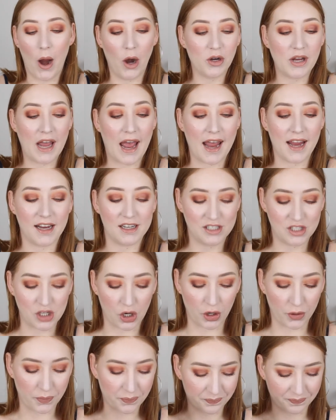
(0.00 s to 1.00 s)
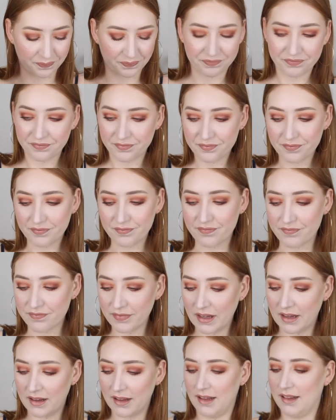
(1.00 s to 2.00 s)
Okay, so
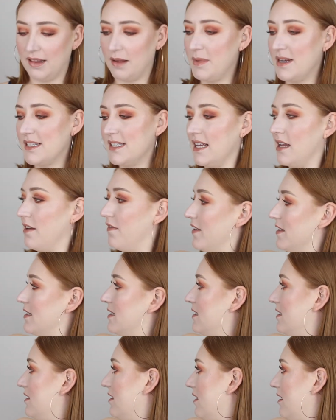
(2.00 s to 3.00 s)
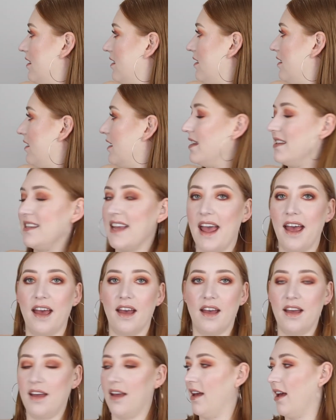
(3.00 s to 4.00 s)
let me see if it's, yeah.